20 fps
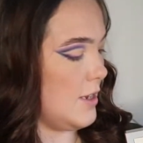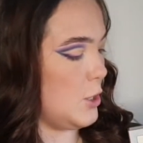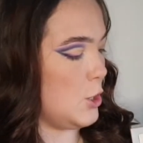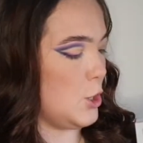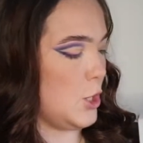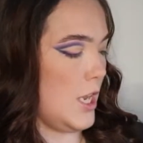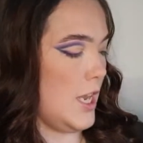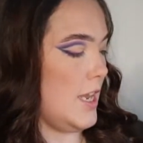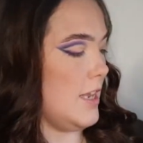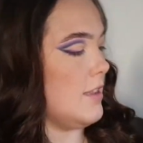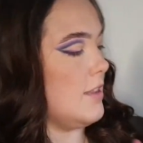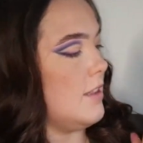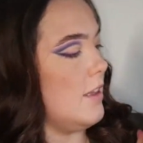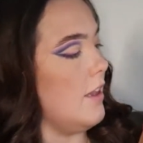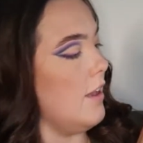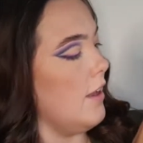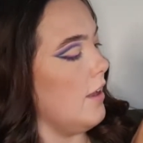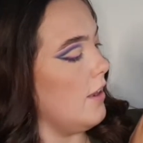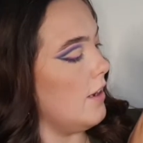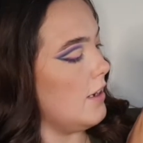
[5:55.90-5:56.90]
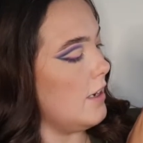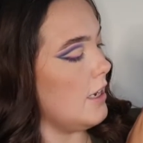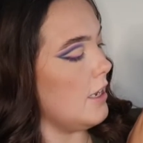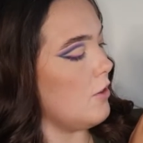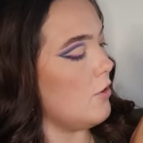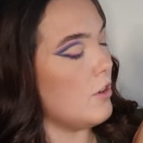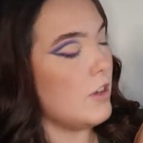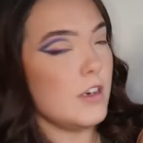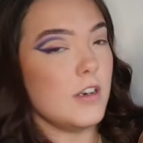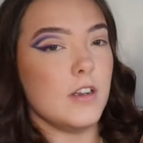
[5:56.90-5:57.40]
shade, the
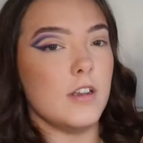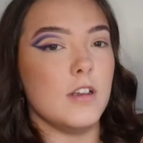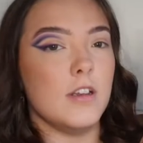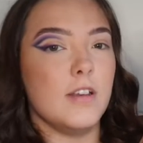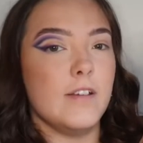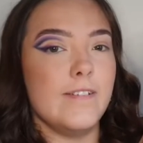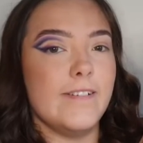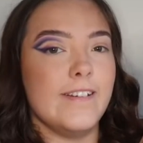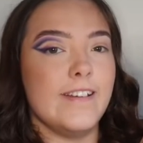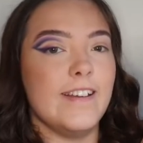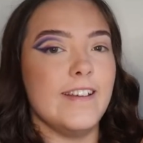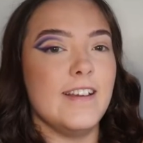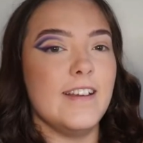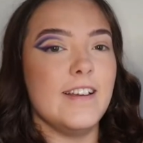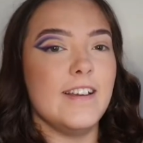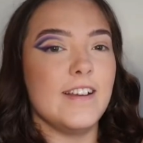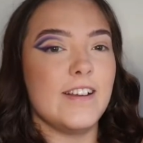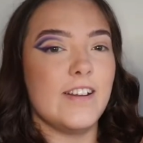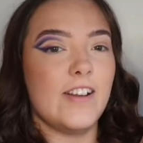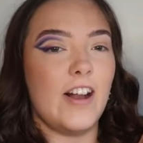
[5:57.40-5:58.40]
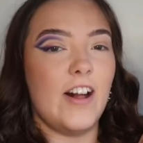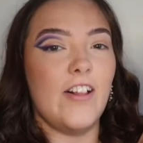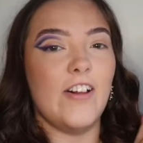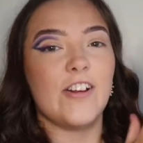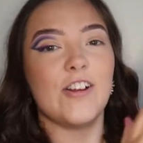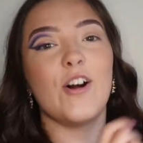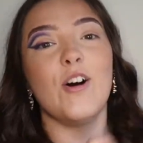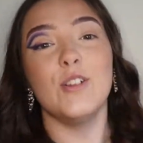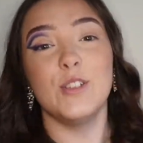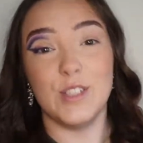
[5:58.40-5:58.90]
neon color
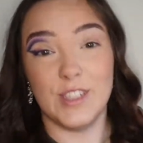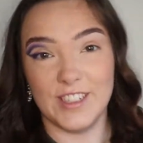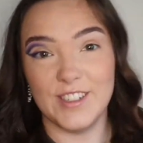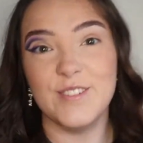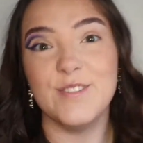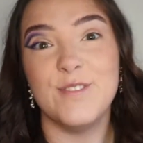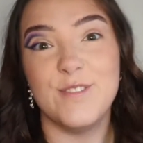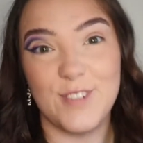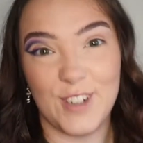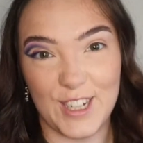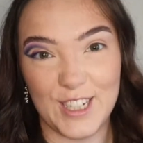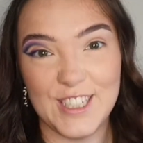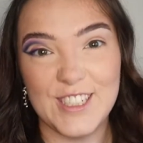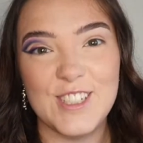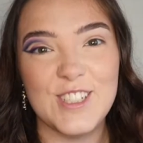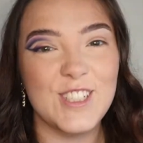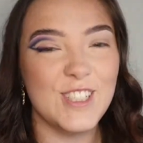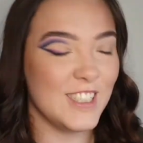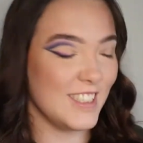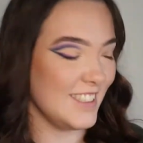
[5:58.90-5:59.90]
called Fudge.